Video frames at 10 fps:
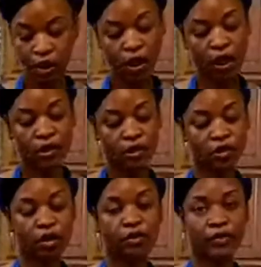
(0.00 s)
I just took
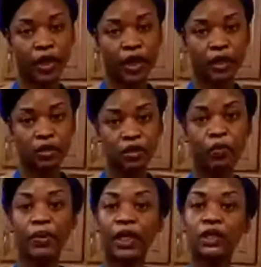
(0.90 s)
off the end. So we're
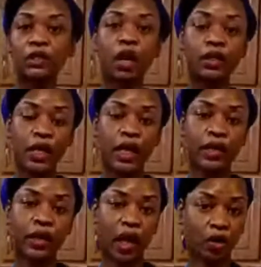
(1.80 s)
making sauteed
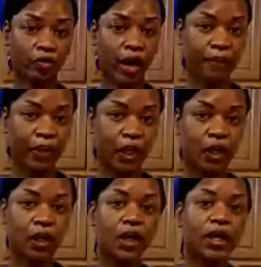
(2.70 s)
kohlrabi.
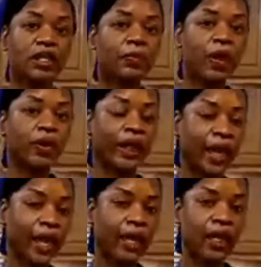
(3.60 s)
And it's spelled
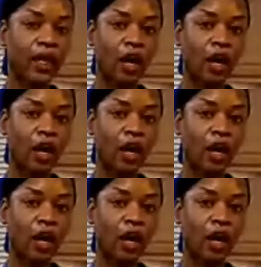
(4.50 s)
Kohlrabi.